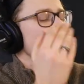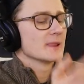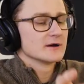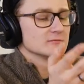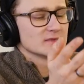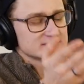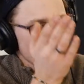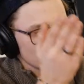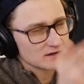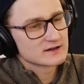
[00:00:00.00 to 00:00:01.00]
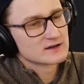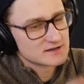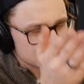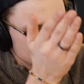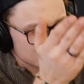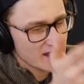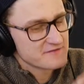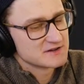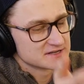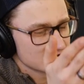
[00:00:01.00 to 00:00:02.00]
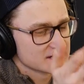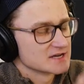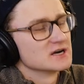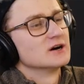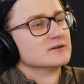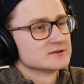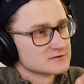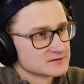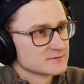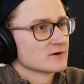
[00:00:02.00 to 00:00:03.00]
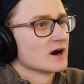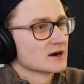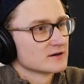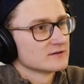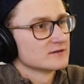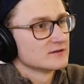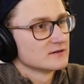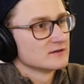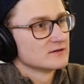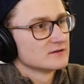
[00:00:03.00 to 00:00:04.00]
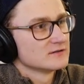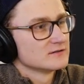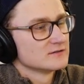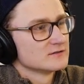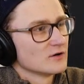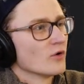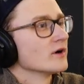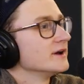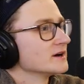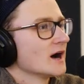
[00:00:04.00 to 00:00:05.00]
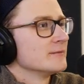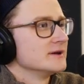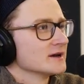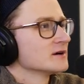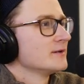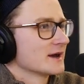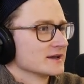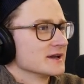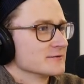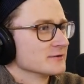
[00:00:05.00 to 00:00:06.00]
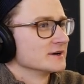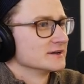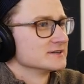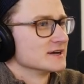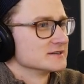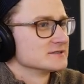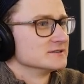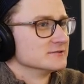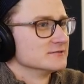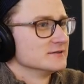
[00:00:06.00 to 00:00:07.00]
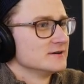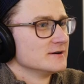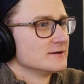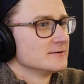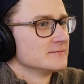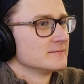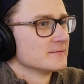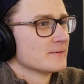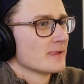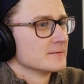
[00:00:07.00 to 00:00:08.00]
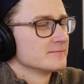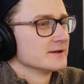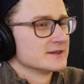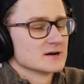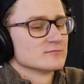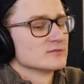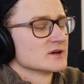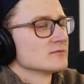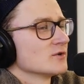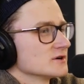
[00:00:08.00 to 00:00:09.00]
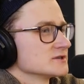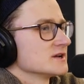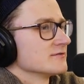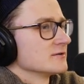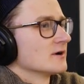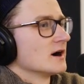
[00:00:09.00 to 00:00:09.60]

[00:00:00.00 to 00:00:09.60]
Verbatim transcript: but Metallica is as heavy as I can go in terms of rock. Oh. Or Nick. I mean, Nickelback can get pretty intense too. Yeah, but most times I listen to like Bon